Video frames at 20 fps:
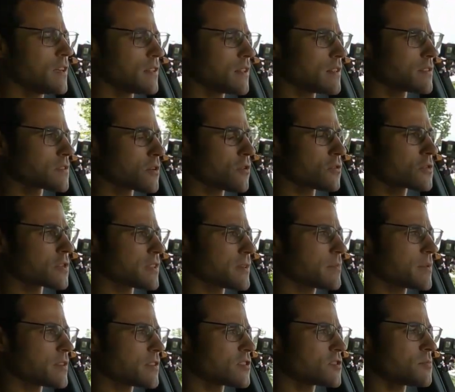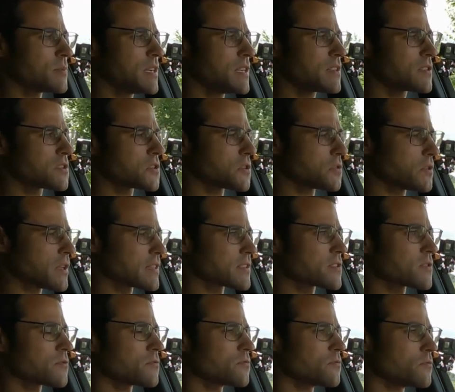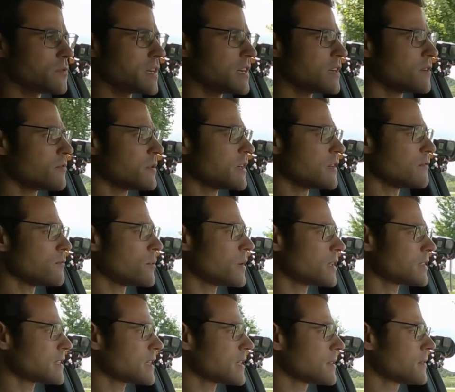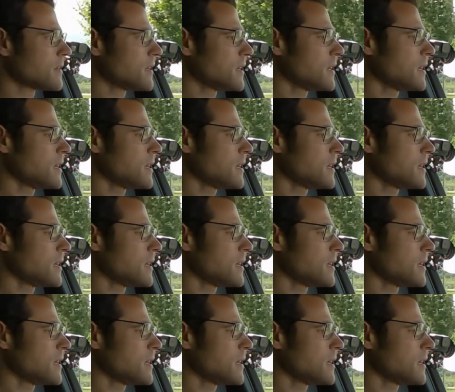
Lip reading: then it's also adapting the speed, so that's really, really well done.